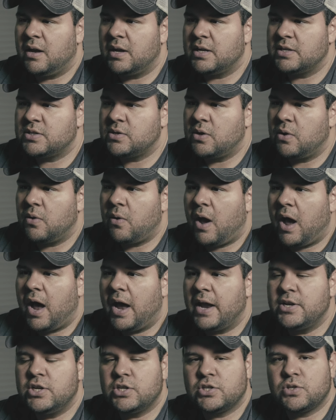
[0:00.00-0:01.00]
So
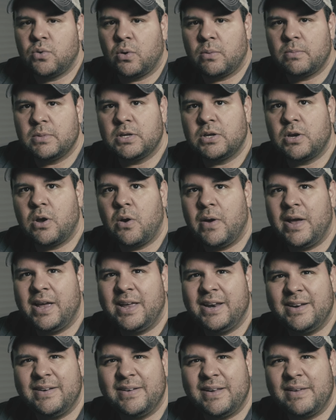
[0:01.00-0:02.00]
I just normally go
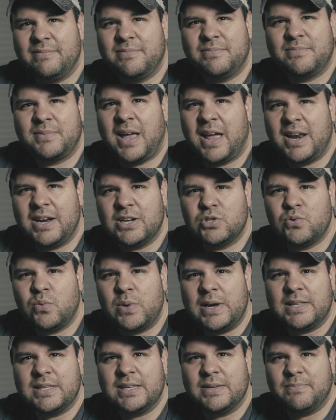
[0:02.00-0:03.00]
ahead and I've kind of
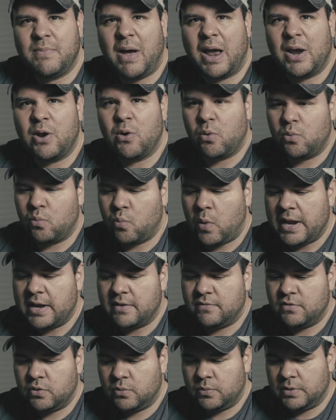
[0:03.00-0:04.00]
tweaked it my own way
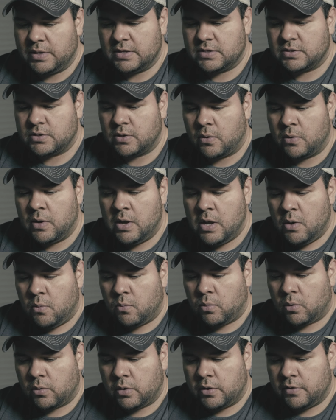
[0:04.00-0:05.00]
of doing this. So
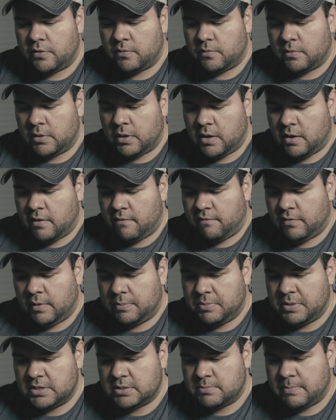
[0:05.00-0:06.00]
we're going to
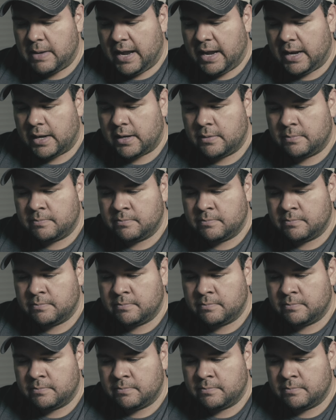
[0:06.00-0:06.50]
flip this back,